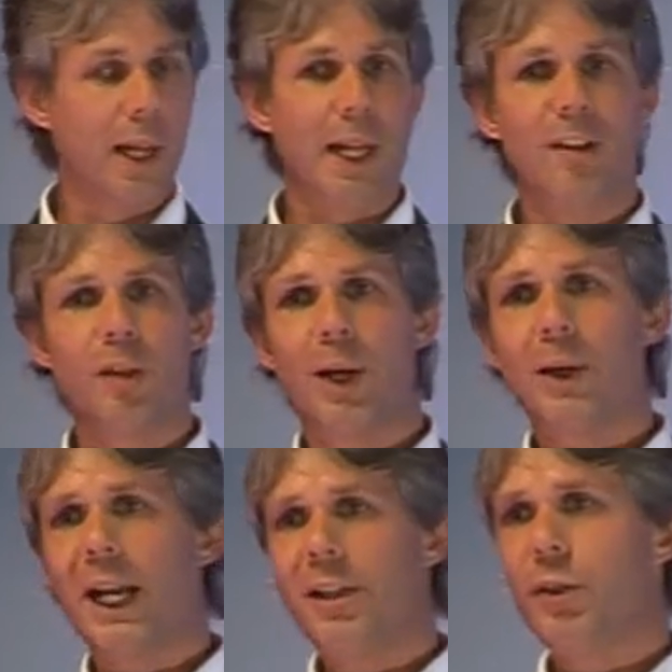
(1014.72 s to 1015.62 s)
It's about
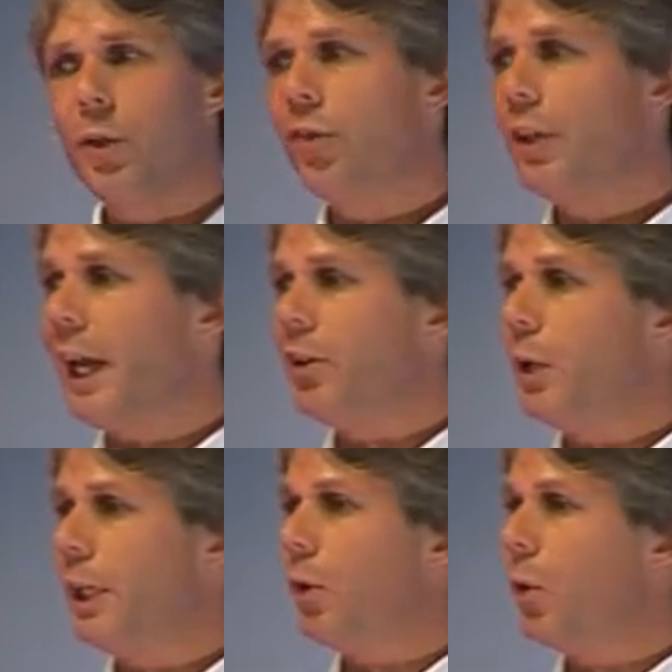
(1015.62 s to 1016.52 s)
getting to a stage
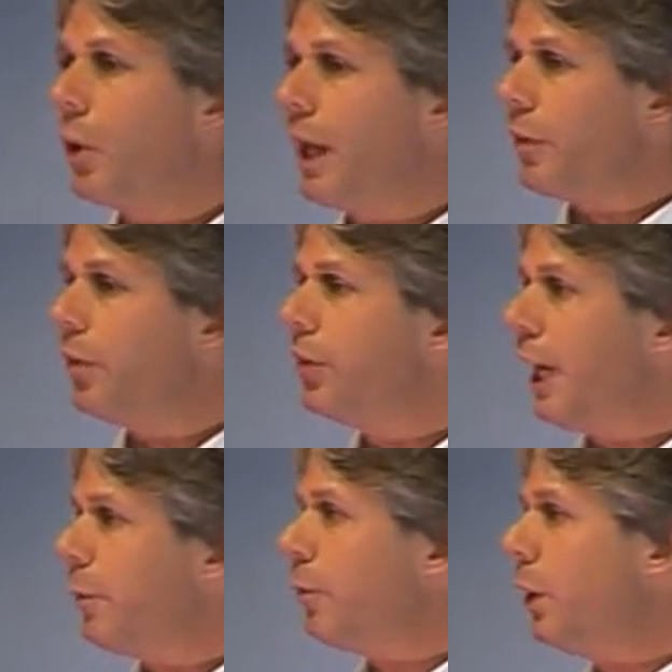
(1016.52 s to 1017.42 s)
where you all have the
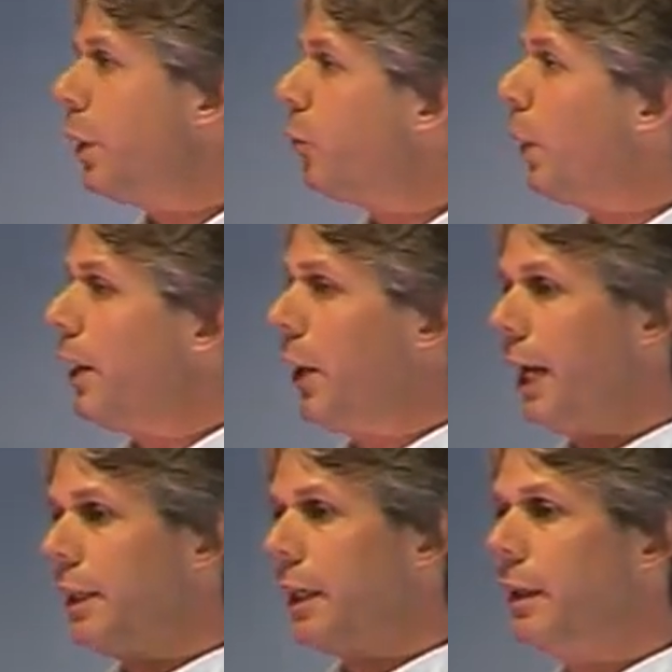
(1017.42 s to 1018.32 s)
same view of where you're
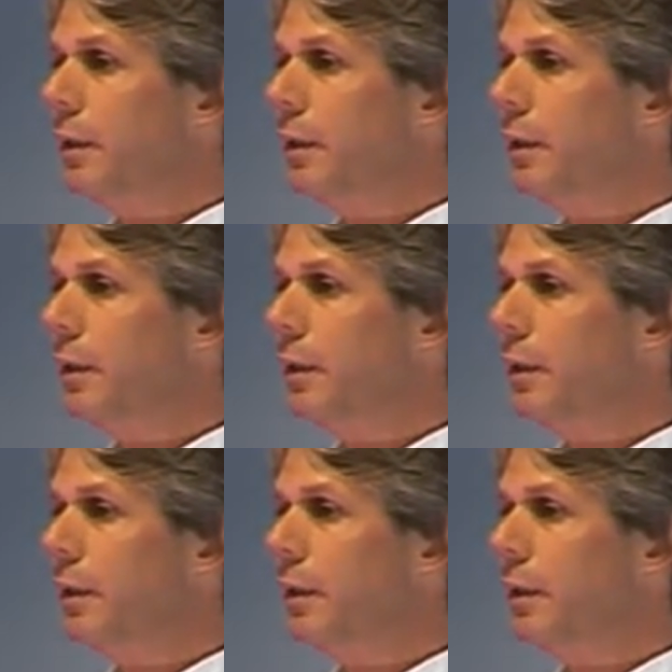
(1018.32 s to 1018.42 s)
heading